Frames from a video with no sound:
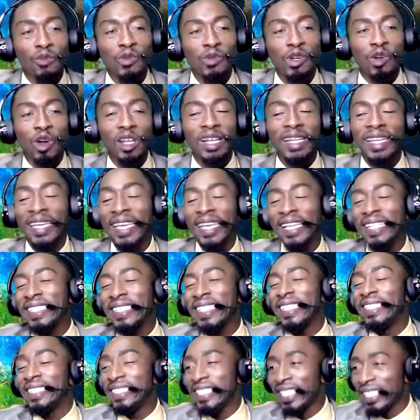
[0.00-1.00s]
we call
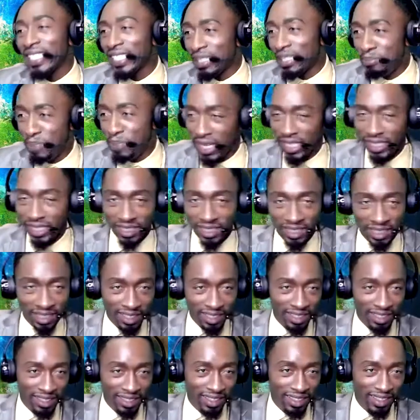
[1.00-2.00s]
incontestability.
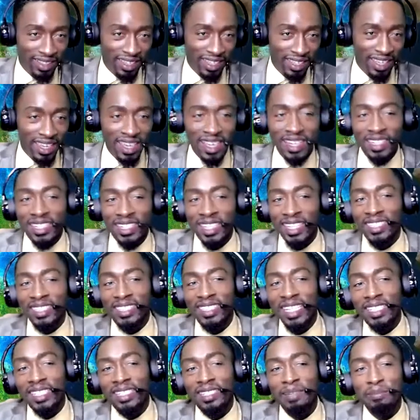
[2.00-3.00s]

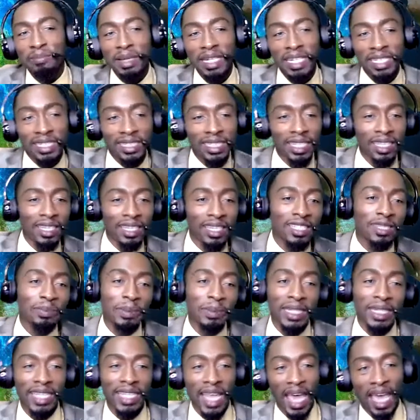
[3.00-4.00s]
Incontestability is
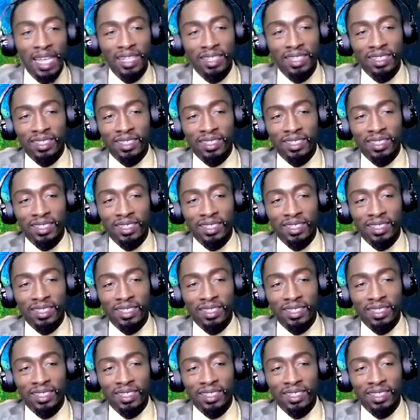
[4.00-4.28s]
mean that